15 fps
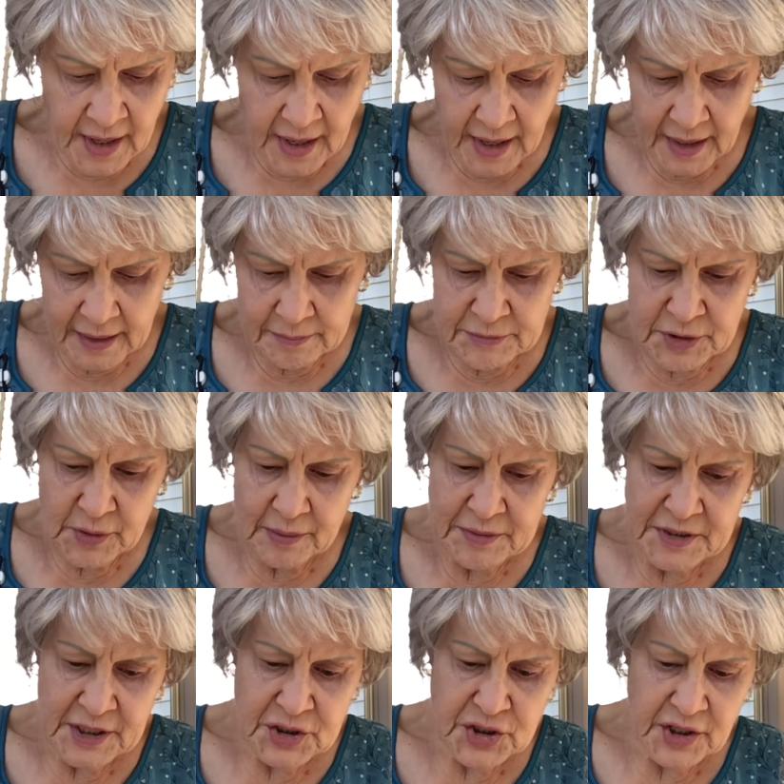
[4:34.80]
So I'm
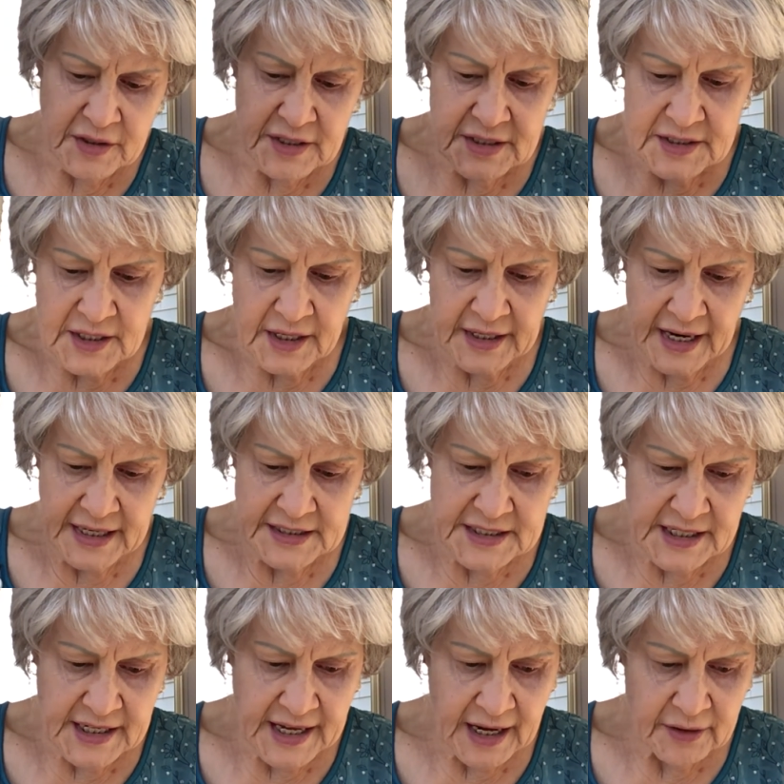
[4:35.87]
stitching this on
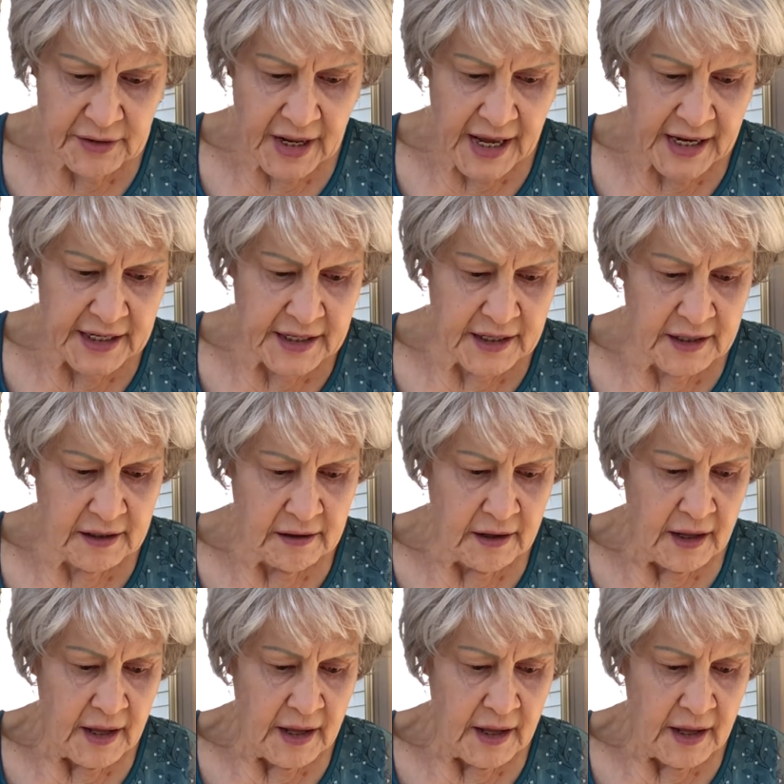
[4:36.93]
18 count Aida,